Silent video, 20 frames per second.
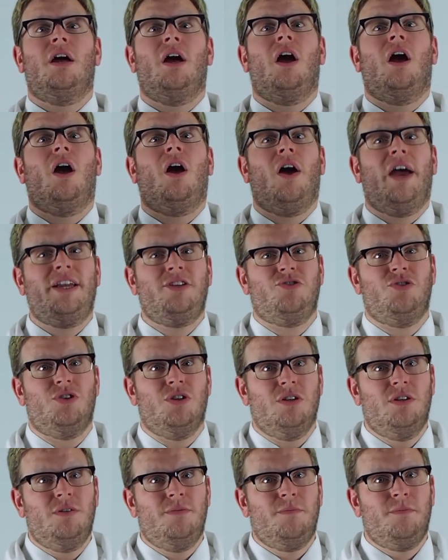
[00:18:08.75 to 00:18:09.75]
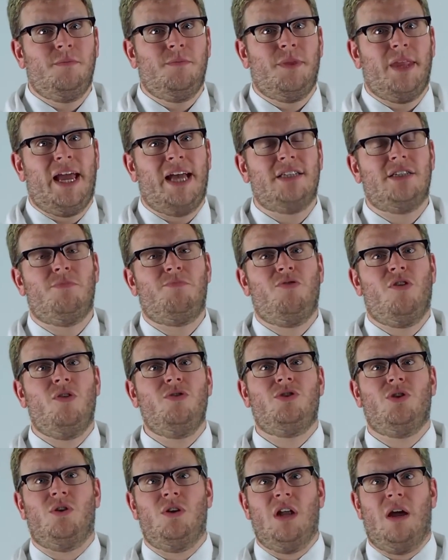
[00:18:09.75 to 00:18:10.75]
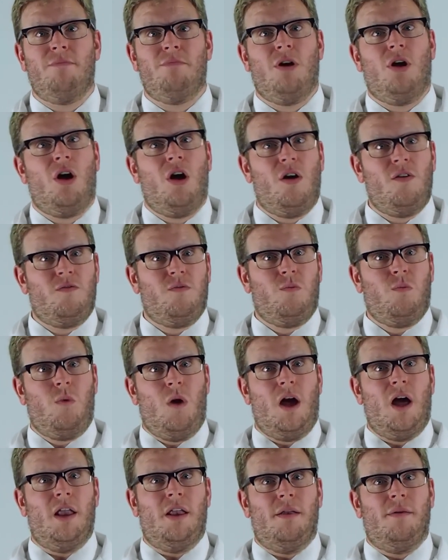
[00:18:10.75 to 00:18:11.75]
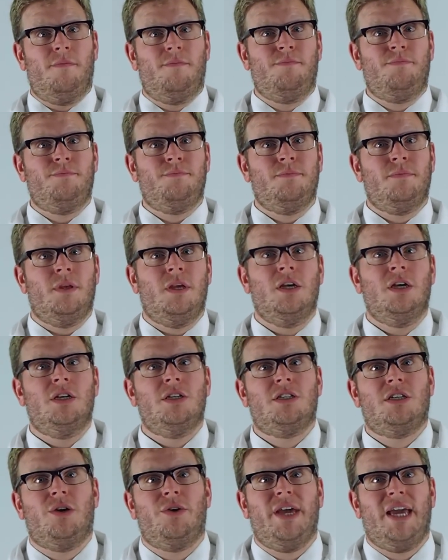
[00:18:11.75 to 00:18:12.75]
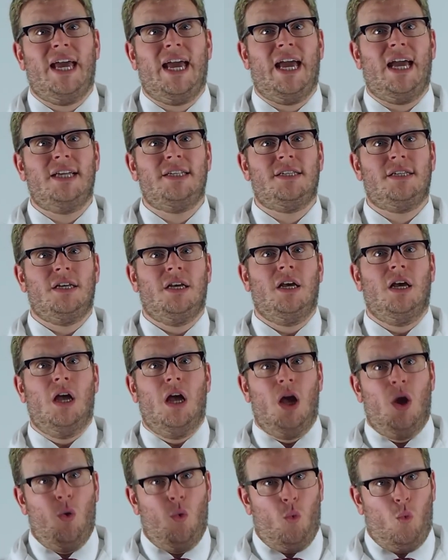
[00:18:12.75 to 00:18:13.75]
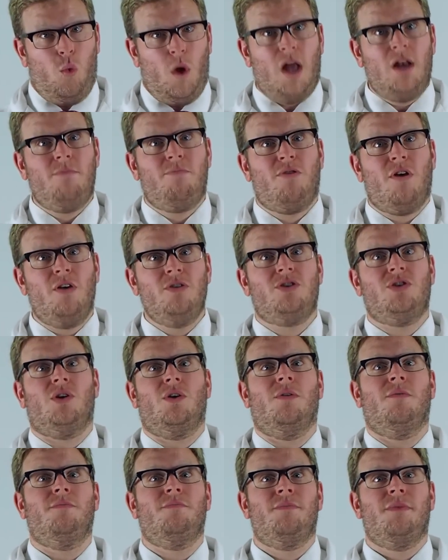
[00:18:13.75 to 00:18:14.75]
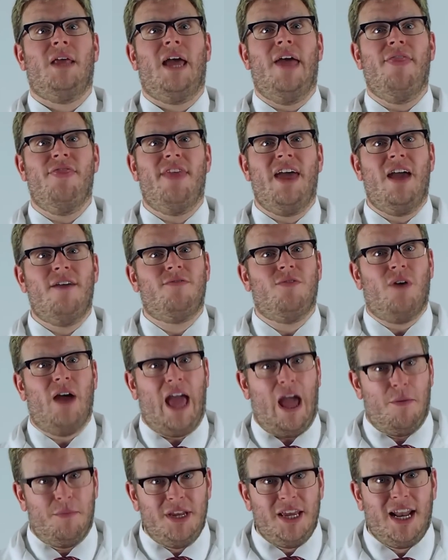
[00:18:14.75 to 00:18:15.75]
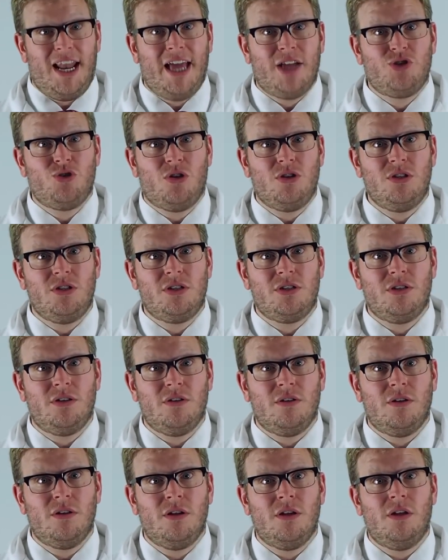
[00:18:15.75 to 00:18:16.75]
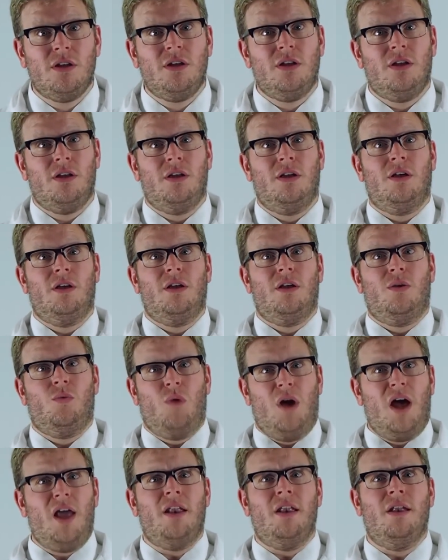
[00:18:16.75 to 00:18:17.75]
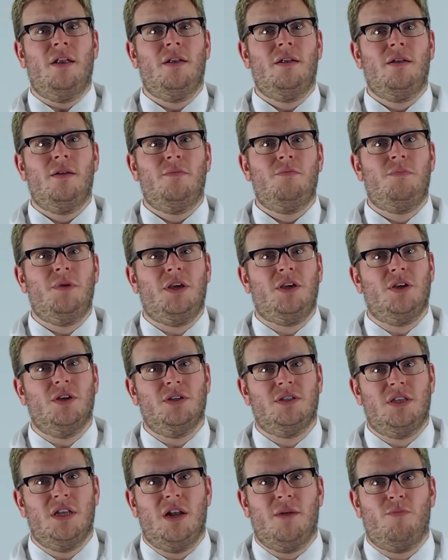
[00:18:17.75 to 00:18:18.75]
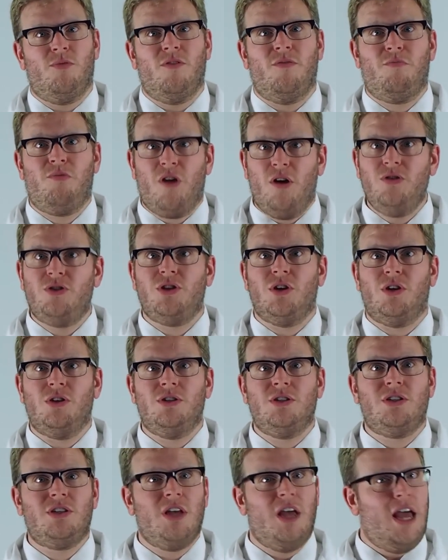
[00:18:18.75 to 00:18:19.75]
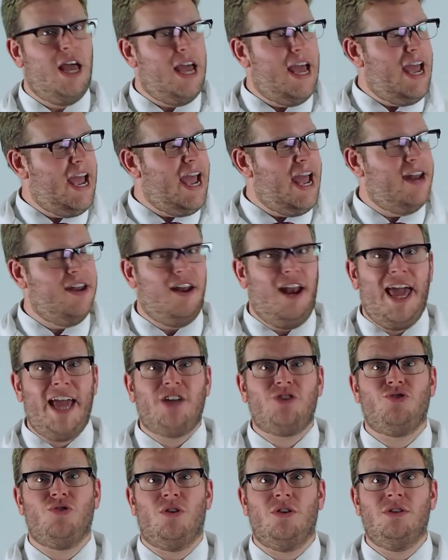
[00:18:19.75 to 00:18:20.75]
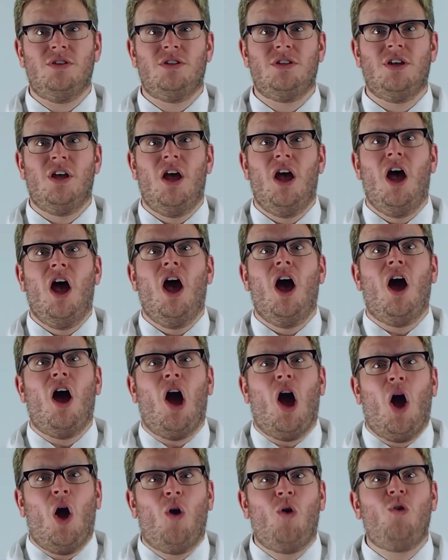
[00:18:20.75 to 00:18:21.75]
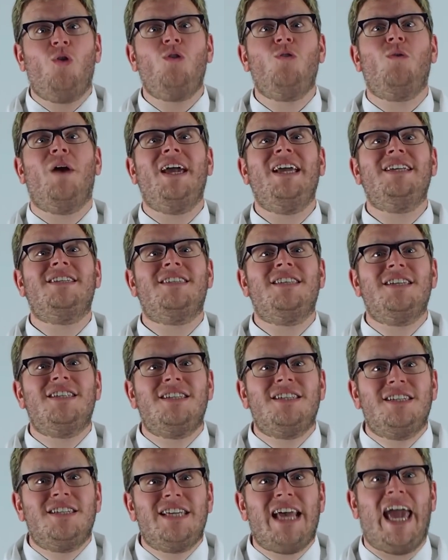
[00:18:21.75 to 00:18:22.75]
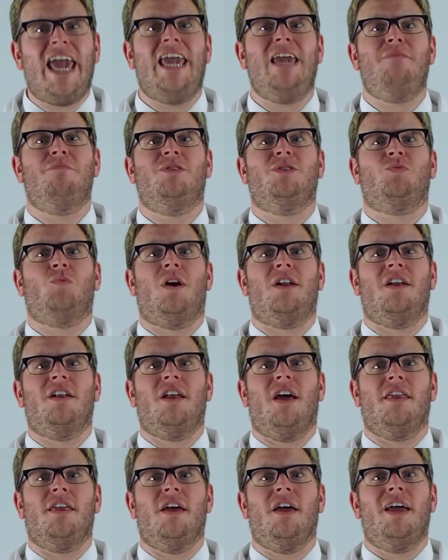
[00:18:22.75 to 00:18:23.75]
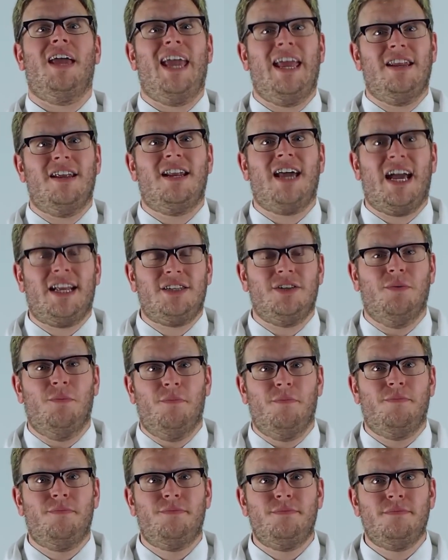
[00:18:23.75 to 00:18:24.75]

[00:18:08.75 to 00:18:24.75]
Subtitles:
hydrogen has a proton number of 1. So it has 1 proton, and therefore how many electrons? 1, because the number of protons and electrons are always the same as one another in an atom.